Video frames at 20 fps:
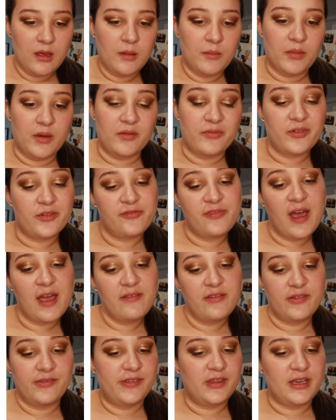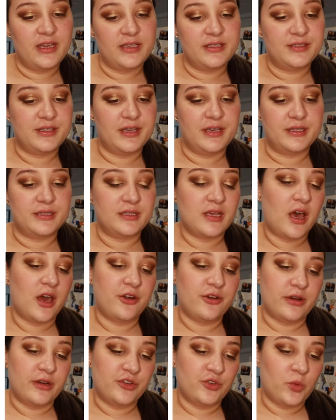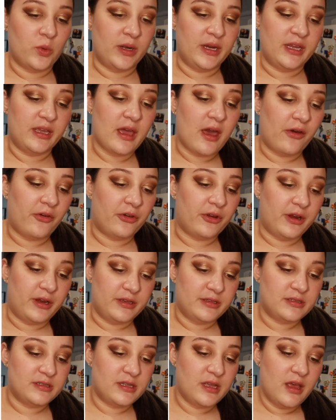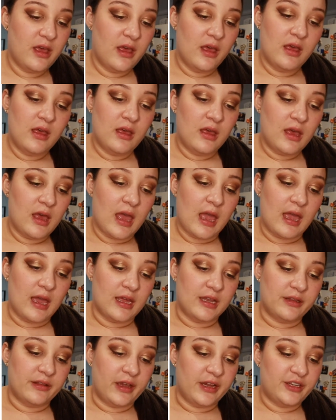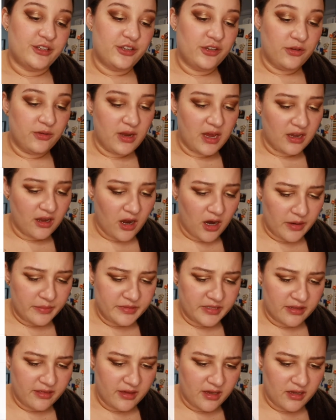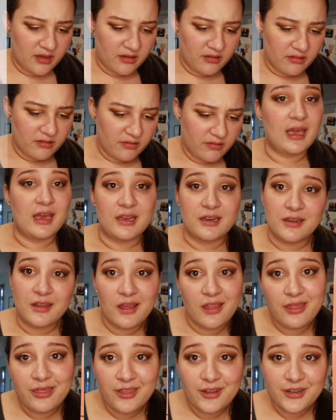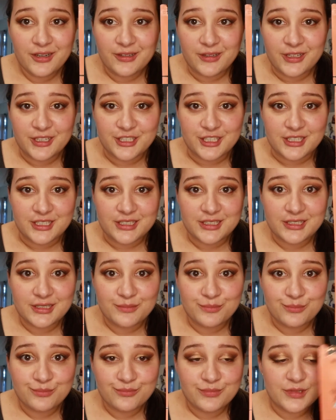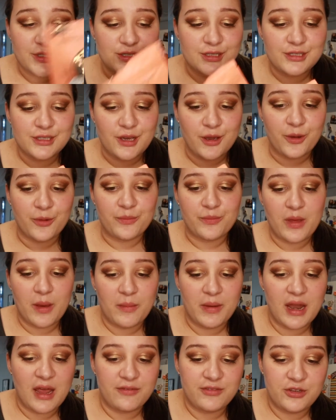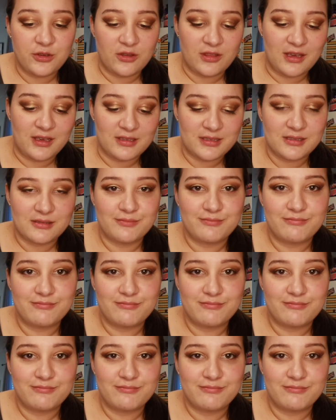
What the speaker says: But for 5 of these, it's 120 calories and like 2 net carbs, I think, and they're delicious. So I'm gonna have 2 of these.